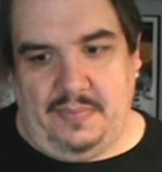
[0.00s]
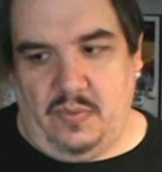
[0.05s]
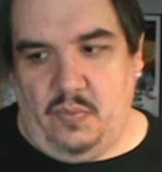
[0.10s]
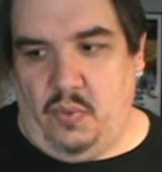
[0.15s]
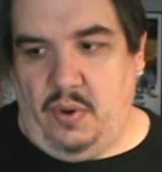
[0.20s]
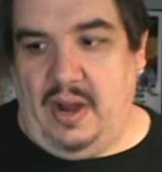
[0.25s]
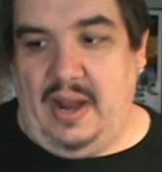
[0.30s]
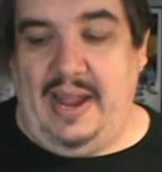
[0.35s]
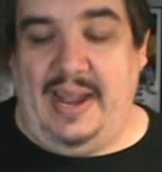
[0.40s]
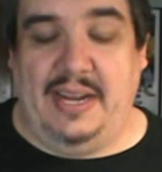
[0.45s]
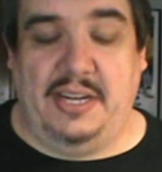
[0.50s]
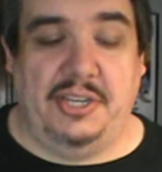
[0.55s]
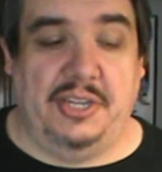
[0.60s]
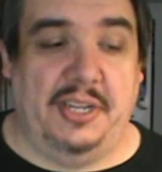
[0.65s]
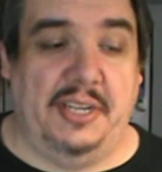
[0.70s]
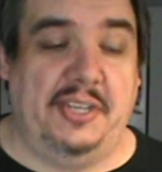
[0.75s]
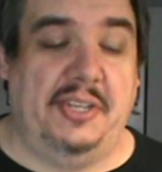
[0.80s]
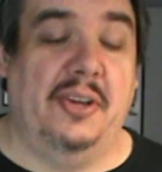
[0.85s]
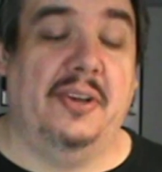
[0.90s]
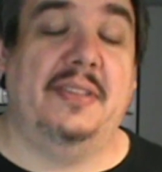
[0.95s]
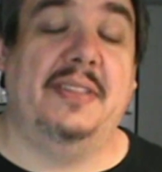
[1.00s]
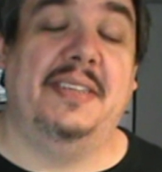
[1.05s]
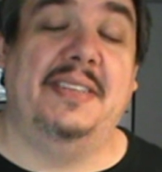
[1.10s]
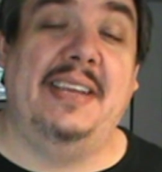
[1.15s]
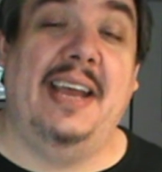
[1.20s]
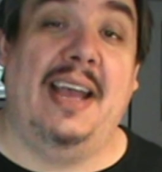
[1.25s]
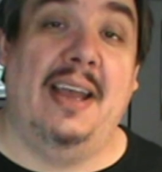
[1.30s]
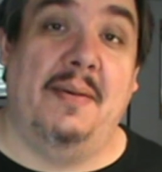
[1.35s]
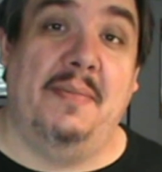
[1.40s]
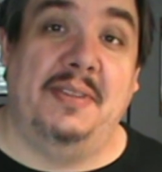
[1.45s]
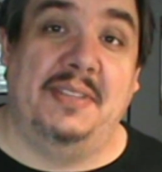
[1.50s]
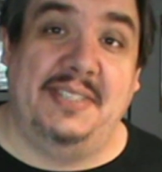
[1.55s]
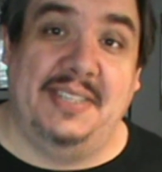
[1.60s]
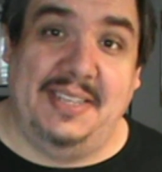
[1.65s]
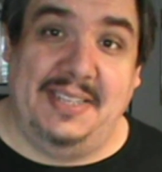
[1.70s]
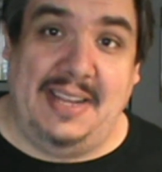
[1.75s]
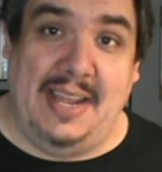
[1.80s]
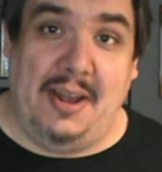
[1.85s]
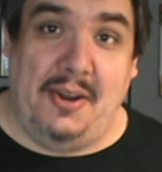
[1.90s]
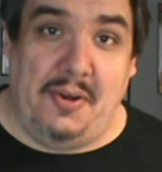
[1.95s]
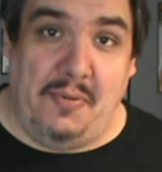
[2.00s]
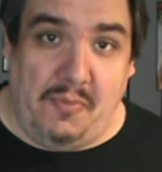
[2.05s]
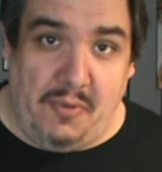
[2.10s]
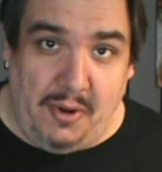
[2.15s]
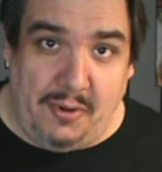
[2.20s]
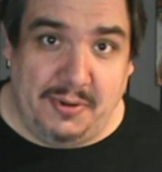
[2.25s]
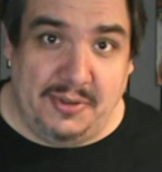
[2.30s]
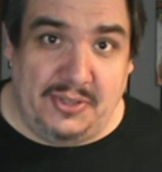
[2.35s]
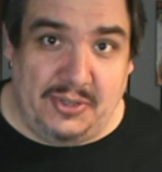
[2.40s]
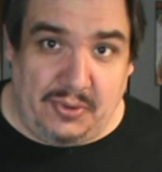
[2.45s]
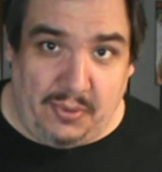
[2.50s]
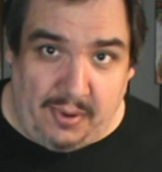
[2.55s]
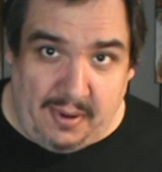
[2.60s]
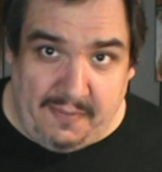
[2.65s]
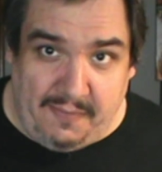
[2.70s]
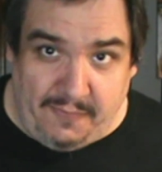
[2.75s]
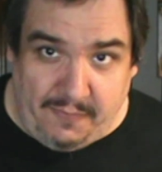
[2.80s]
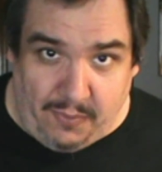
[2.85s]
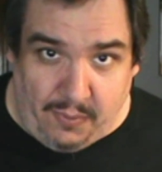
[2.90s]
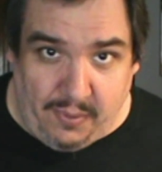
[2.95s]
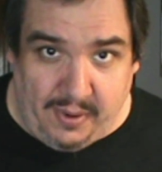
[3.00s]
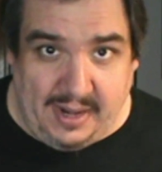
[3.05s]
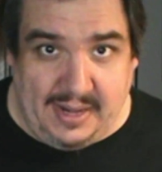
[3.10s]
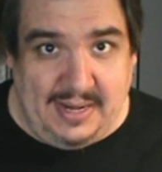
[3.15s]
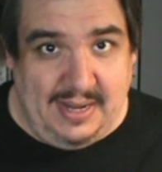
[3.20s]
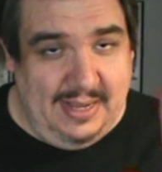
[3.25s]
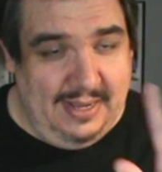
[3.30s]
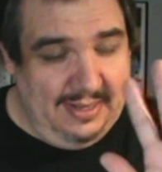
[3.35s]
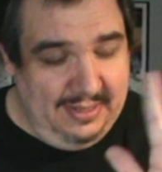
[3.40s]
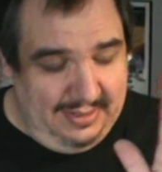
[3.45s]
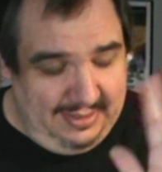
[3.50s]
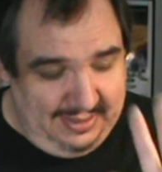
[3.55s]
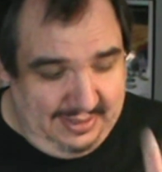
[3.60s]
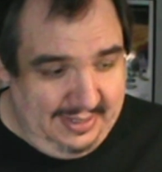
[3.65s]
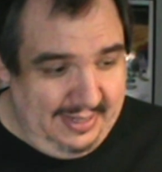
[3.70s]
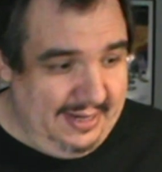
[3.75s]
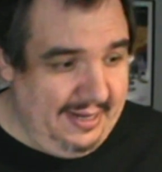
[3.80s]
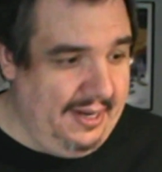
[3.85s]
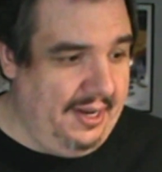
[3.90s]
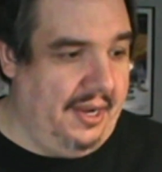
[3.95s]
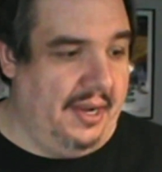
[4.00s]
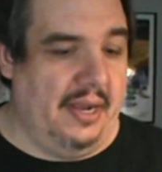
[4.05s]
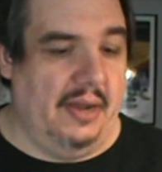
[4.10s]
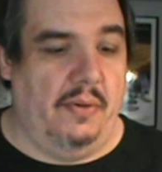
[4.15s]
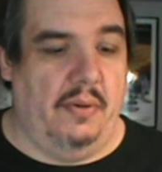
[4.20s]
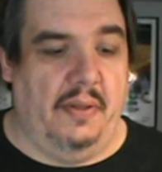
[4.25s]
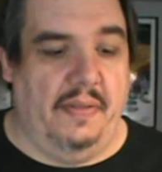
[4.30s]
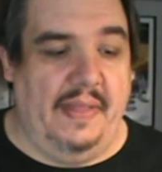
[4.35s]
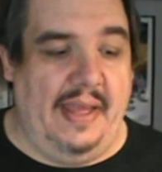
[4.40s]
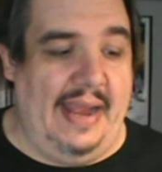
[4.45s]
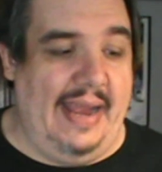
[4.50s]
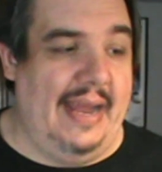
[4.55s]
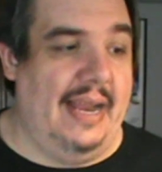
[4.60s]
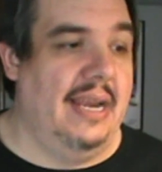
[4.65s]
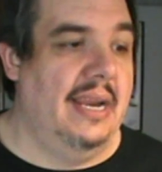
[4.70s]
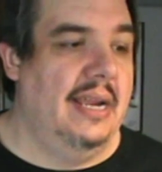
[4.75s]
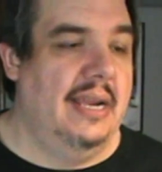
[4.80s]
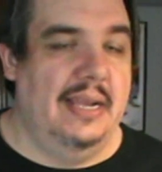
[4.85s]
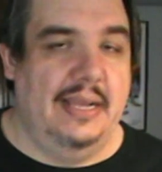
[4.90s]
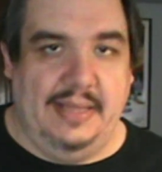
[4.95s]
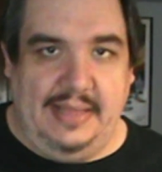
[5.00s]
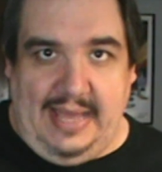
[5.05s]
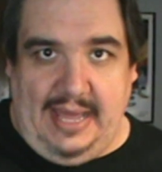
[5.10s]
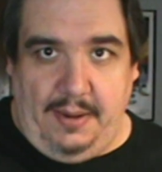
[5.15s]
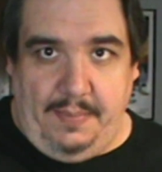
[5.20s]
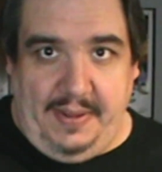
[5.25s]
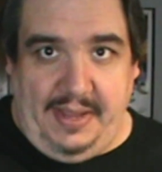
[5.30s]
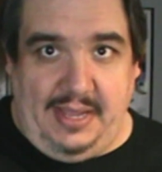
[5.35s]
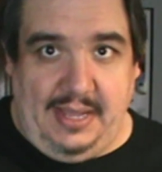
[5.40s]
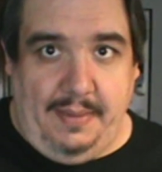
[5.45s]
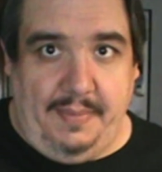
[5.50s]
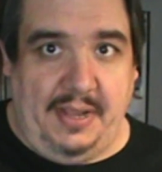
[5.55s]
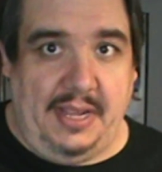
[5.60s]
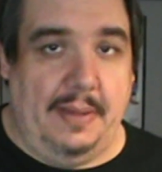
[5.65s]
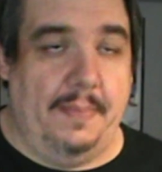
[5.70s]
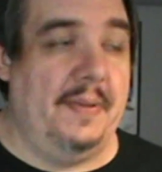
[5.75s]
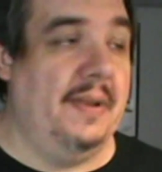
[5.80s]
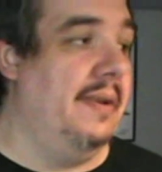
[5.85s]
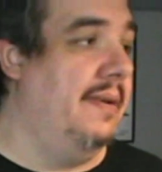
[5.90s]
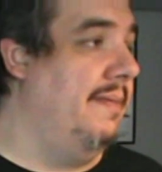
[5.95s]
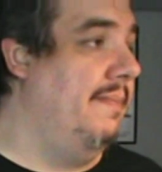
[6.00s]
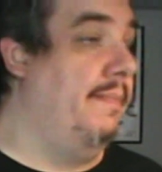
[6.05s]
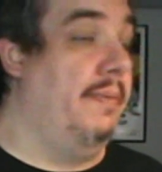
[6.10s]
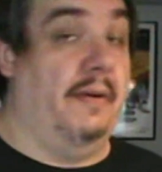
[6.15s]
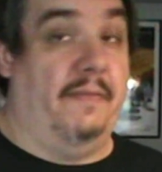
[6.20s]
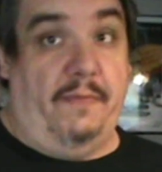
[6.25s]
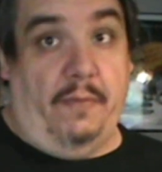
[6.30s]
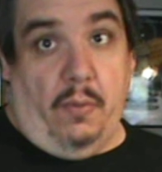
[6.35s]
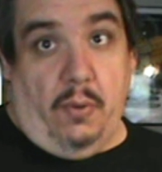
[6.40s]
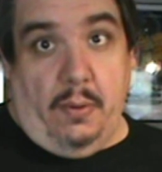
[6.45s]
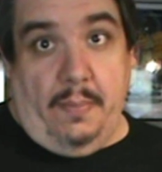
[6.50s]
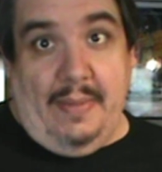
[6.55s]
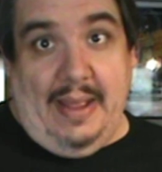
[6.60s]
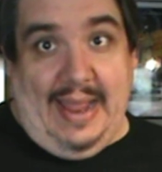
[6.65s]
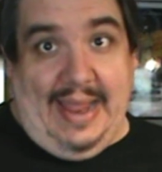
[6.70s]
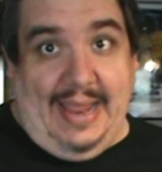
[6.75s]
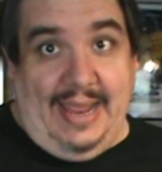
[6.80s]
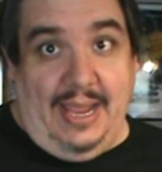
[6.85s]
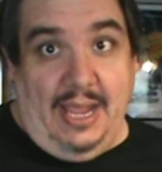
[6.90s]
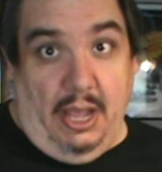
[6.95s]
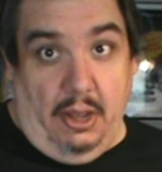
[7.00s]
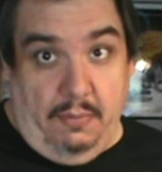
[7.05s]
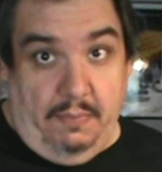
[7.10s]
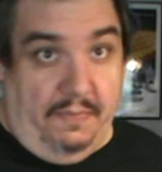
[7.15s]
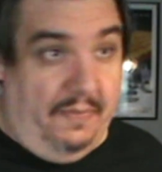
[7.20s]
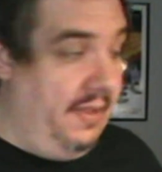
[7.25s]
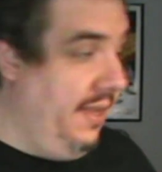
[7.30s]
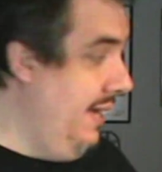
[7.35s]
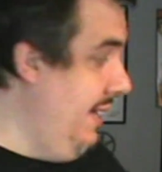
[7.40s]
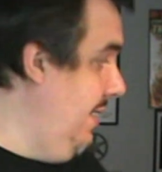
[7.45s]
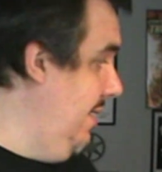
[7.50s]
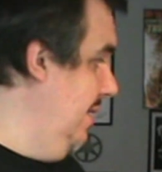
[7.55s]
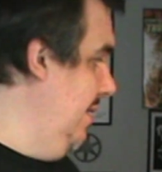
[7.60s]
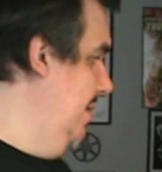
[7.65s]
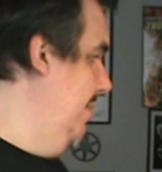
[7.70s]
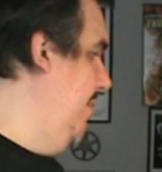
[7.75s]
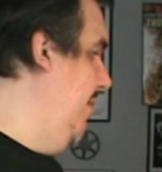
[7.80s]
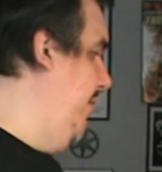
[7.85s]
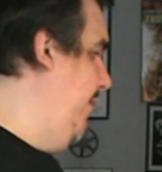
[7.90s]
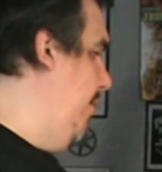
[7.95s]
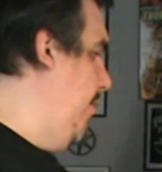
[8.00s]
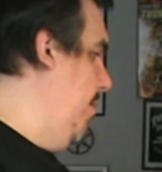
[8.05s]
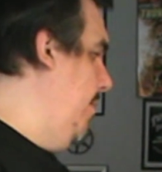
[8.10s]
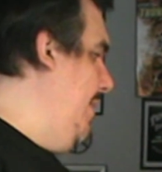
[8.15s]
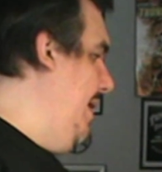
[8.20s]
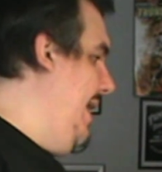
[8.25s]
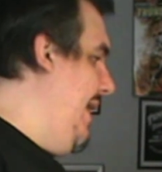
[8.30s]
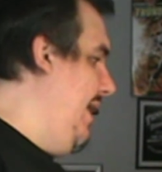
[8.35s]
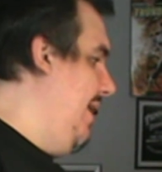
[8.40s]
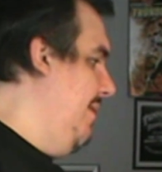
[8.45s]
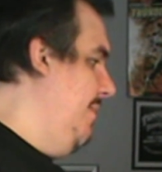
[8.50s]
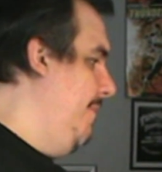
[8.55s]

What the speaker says: where I actually took the time and sit down and wrote a story for it. So there you go on that. That'll be coming up before May, hopefully. Before May.